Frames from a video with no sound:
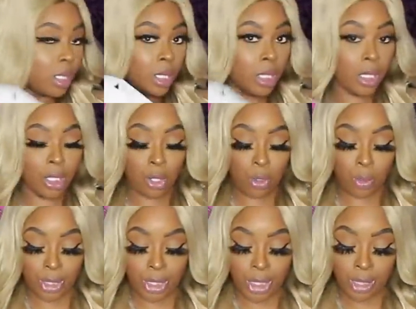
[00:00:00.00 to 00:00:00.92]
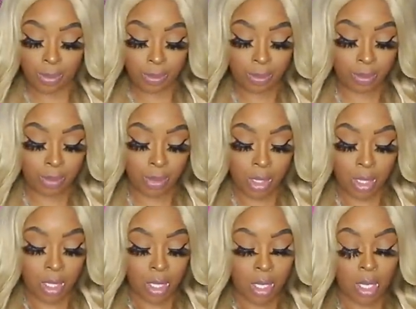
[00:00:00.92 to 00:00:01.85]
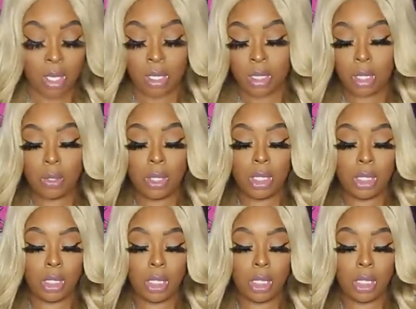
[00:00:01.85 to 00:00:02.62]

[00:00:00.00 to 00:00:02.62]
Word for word: this needs her receipt. So this